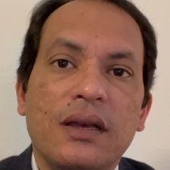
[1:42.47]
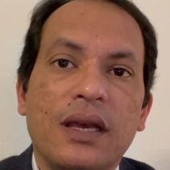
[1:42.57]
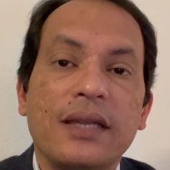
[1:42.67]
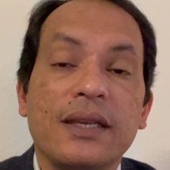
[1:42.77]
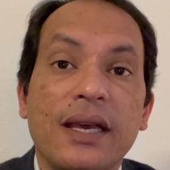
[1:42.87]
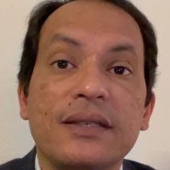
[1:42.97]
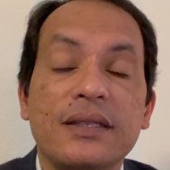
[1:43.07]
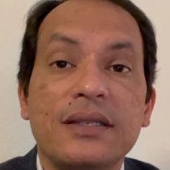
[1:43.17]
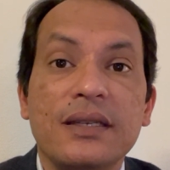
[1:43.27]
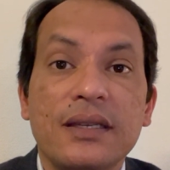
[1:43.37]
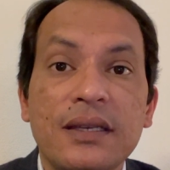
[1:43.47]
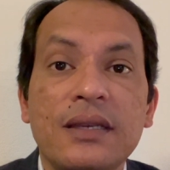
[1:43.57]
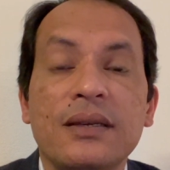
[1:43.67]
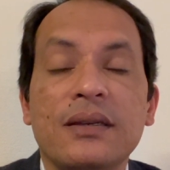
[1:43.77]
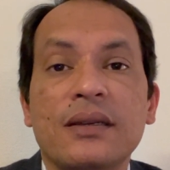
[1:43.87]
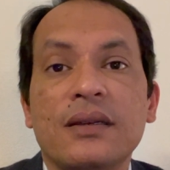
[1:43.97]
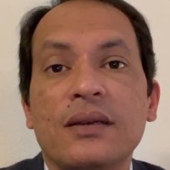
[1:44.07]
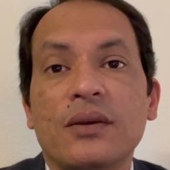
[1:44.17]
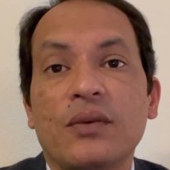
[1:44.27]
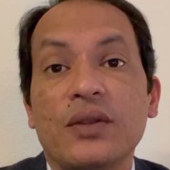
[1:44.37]
at AICTE,
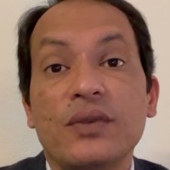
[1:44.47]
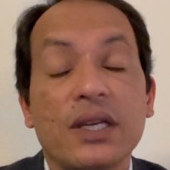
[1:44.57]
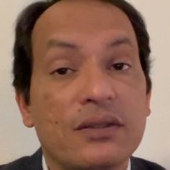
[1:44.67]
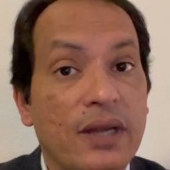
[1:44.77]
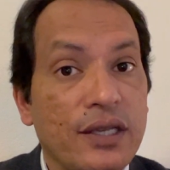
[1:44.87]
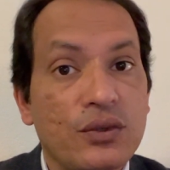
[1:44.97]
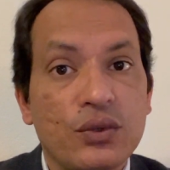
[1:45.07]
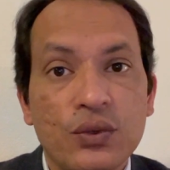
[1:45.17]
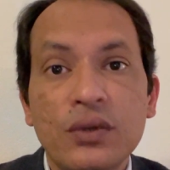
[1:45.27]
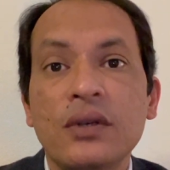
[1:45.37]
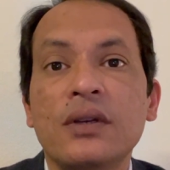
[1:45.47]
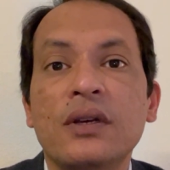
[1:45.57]
what we are trying to do,